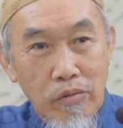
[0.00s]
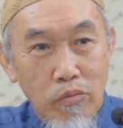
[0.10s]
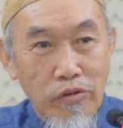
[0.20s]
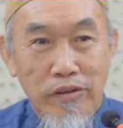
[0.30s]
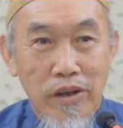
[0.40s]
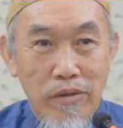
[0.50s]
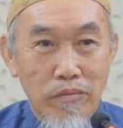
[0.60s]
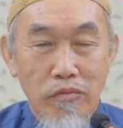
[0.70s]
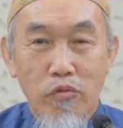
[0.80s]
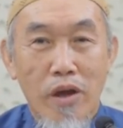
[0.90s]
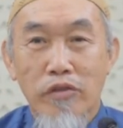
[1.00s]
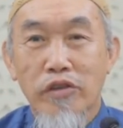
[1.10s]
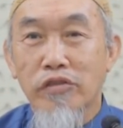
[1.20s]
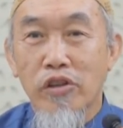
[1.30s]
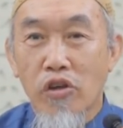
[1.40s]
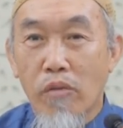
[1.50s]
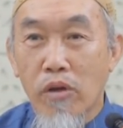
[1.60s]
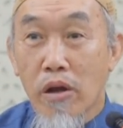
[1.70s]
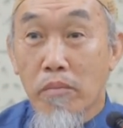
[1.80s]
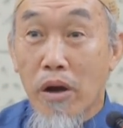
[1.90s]
Muslim, we are just a
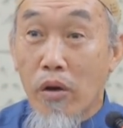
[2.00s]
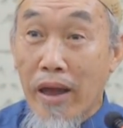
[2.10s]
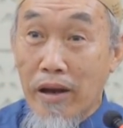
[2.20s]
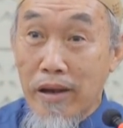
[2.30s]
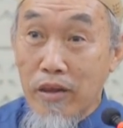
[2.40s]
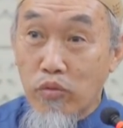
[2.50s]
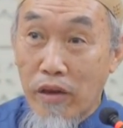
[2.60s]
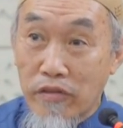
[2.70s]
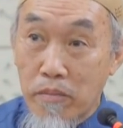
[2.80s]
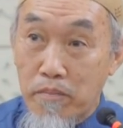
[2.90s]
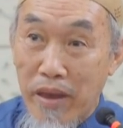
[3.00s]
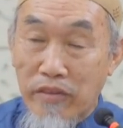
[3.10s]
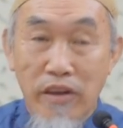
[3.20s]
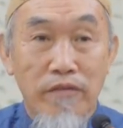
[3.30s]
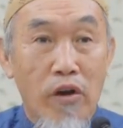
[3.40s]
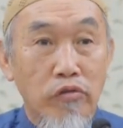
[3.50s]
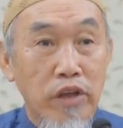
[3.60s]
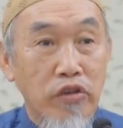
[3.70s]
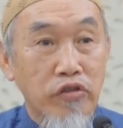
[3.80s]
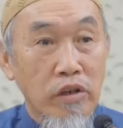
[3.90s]
normal, but at least we have the basic
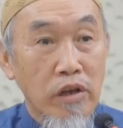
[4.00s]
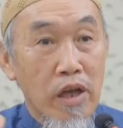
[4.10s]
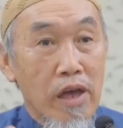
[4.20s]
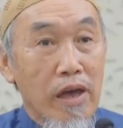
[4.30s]
foundation,